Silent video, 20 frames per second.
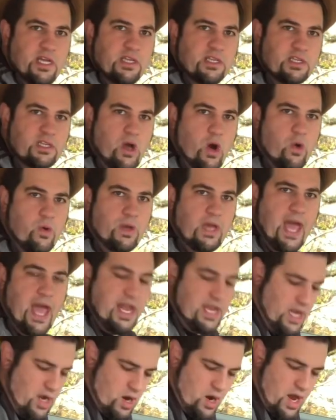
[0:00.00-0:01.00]
Coke can
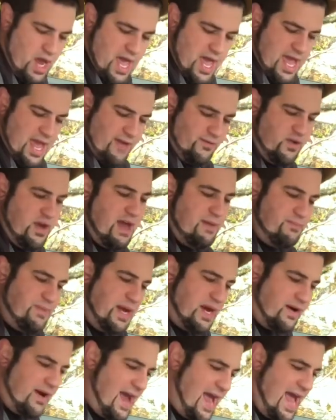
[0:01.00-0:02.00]
here. If you had
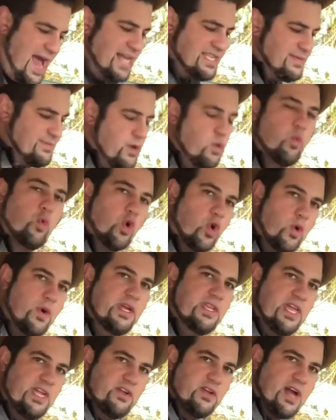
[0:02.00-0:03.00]
bigger hands, I'd be worried
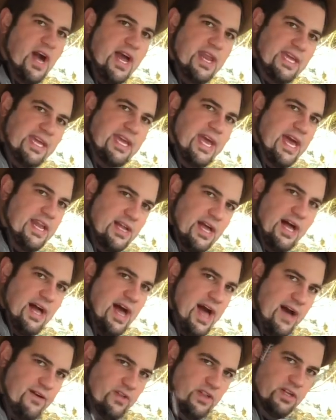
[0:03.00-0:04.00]
that you kind of
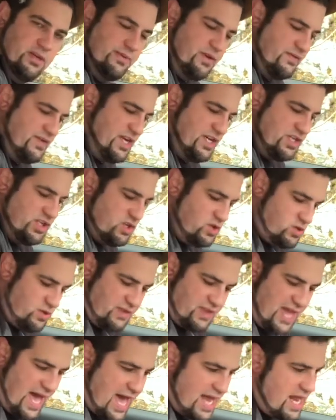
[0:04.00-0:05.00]
have a little bit of issues with
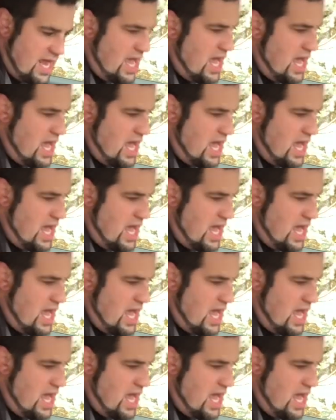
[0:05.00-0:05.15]
that.